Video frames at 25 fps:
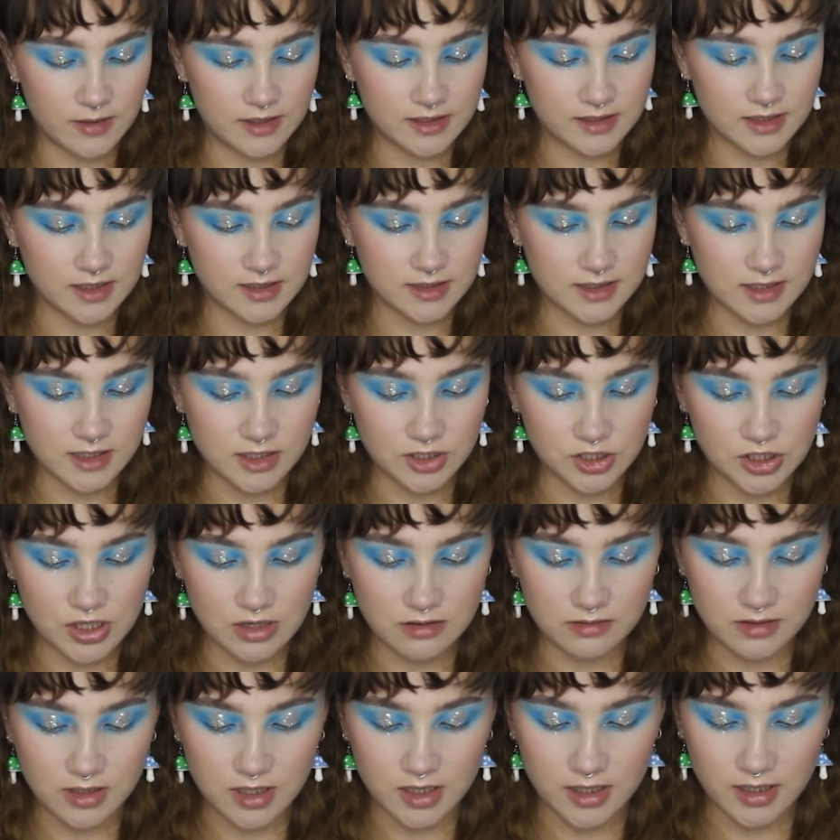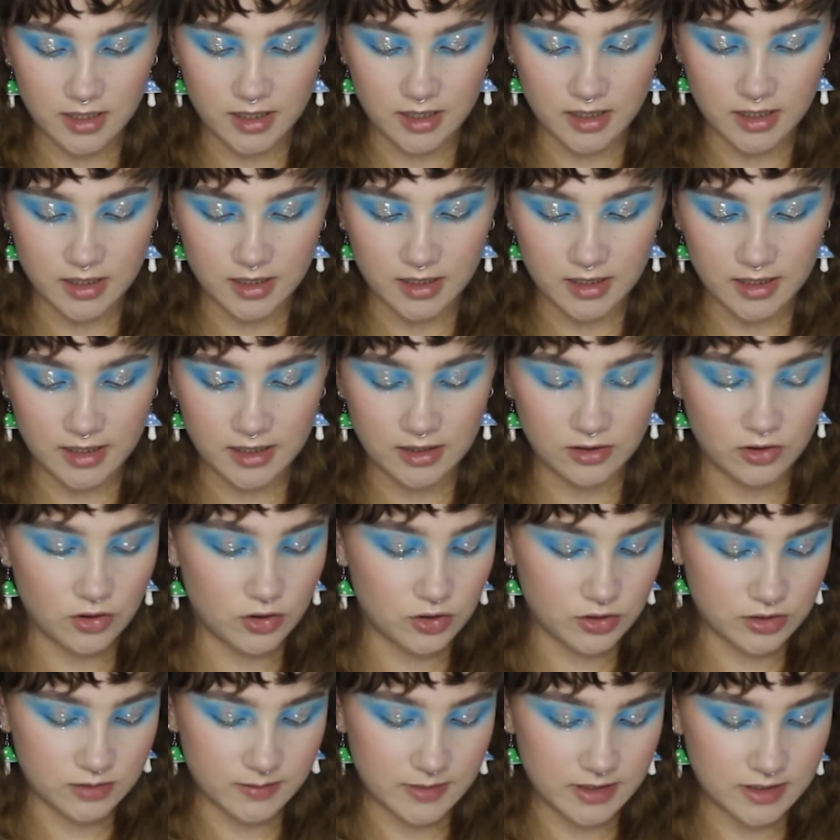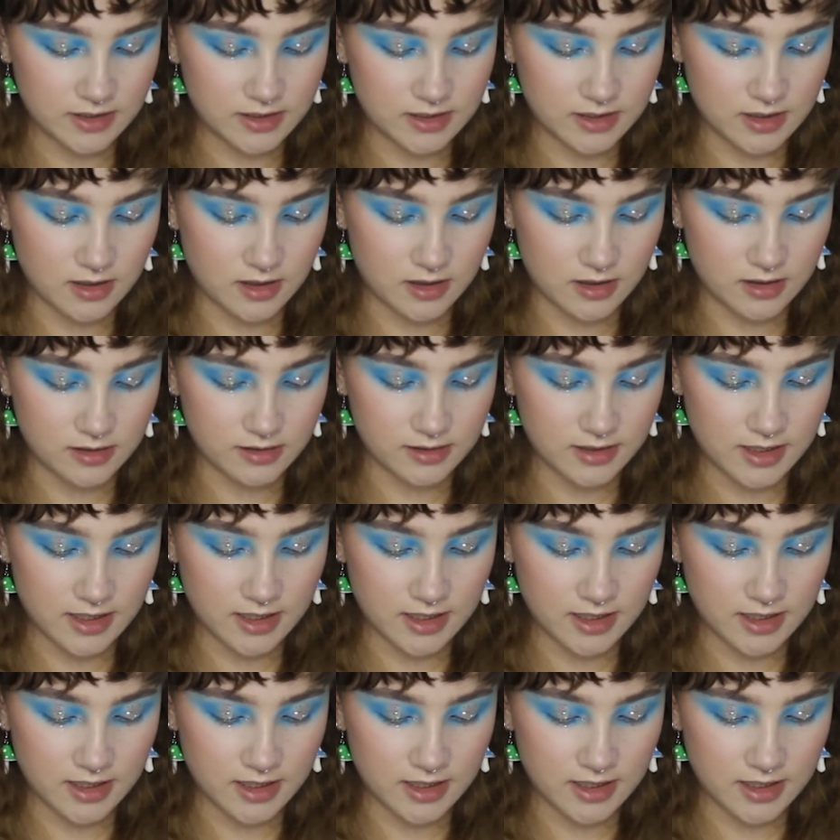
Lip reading: Dazzling Gel Liner in Cosmic Stars.